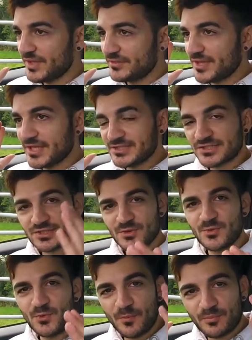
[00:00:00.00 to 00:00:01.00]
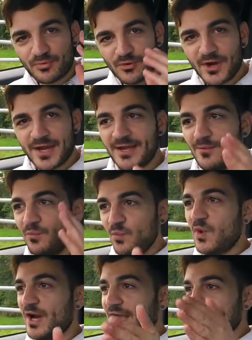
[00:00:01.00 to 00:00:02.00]
they're so bright and
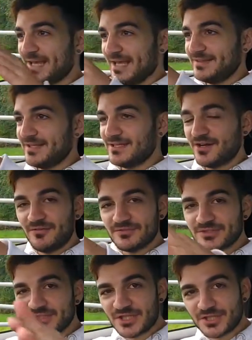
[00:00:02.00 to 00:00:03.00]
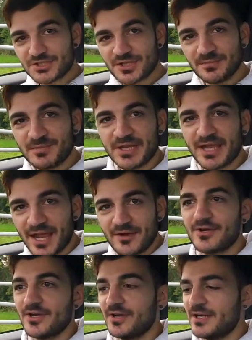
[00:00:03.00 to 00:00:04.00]
white, and they cover such a big
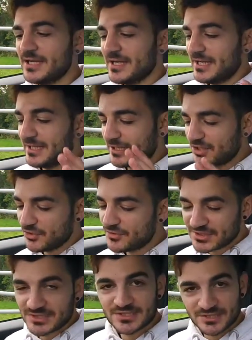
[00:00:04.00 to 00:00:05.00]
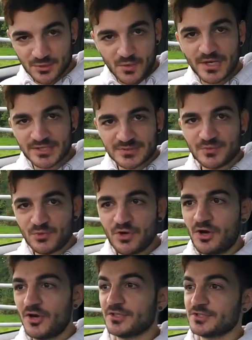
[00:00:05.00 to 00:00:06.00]
area. And I know this is quite a small
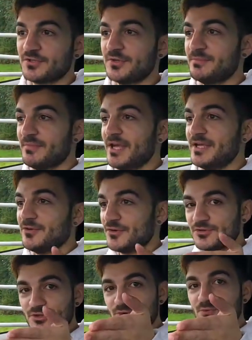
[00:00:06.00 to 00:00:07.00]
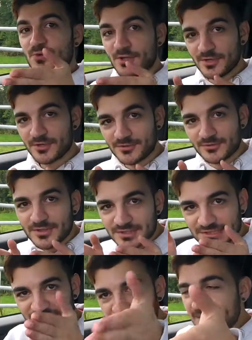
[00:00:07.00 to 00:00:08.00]
car, so it may not do the
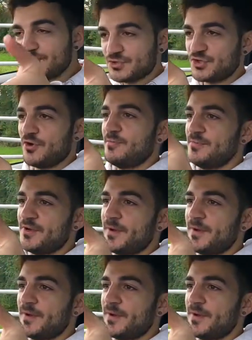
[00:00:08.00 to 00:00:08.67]
same job,